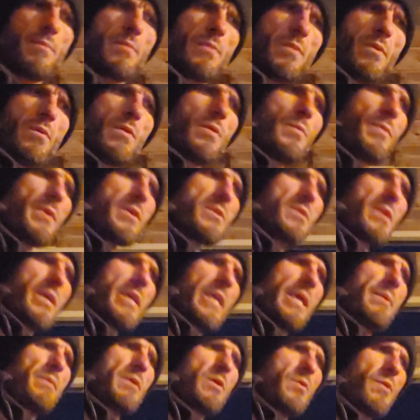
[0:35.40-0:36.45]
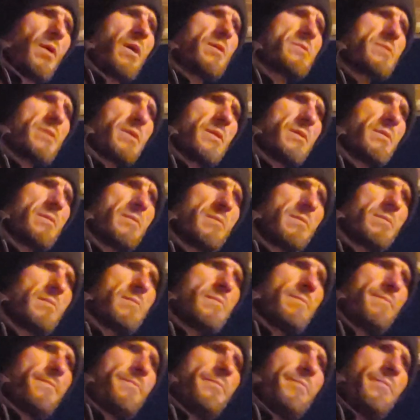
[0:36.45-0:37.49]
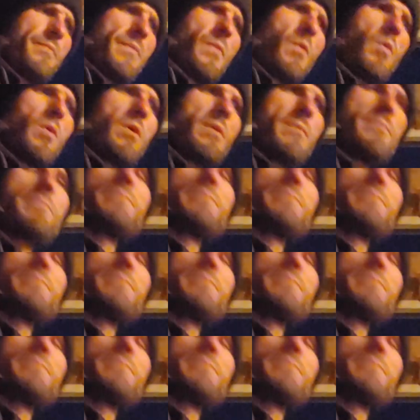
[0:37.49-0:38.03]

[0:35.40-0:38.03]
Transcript: The only reason I came across it, well,